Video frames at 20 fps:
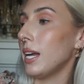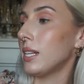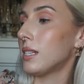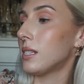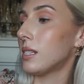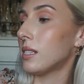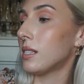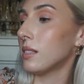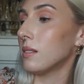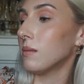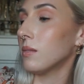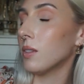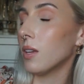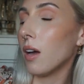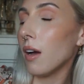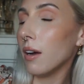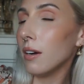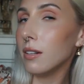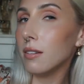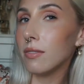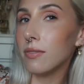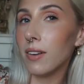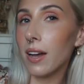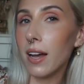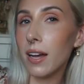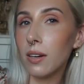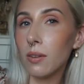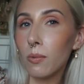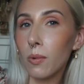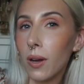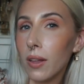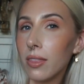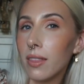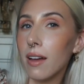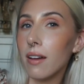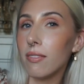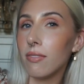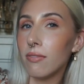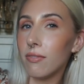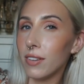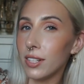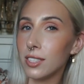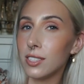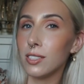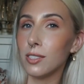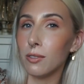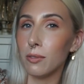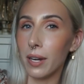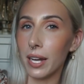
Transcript: it's hard to find one that fits you